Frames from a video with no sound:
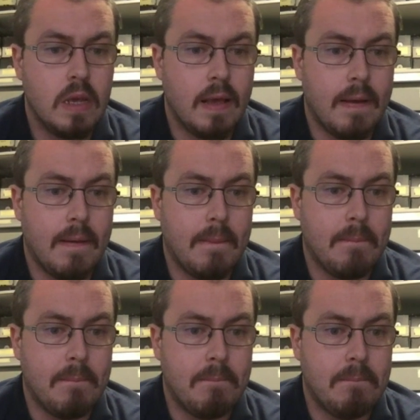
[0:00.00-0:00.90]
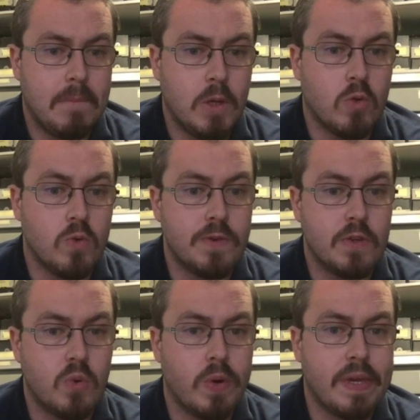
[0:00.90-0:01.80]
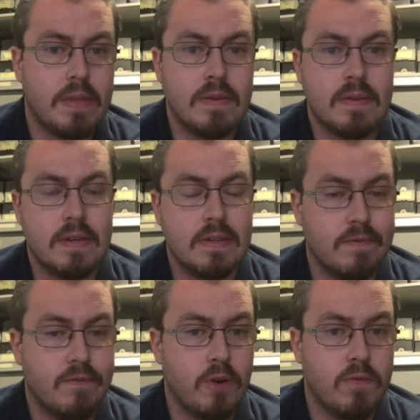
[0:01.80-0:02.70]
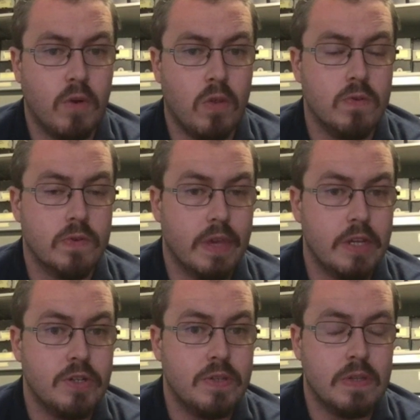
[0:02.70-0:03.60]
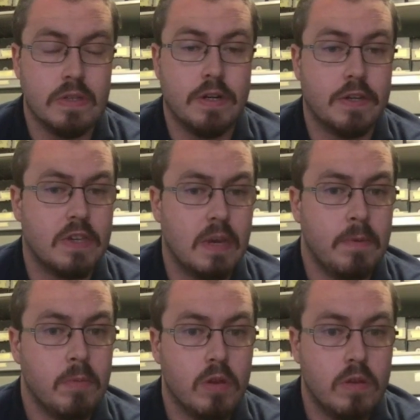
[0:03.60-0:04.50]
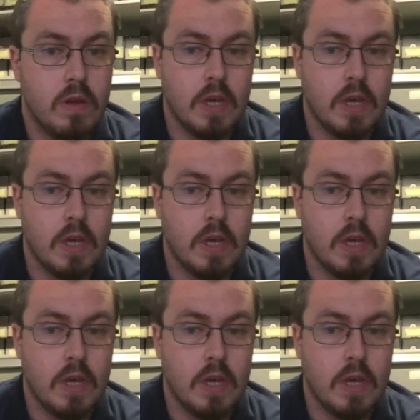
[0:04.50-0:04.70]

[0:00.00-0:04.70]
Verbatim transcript: Um, you know, losing 28 to six in front of all those legends is unacceptable.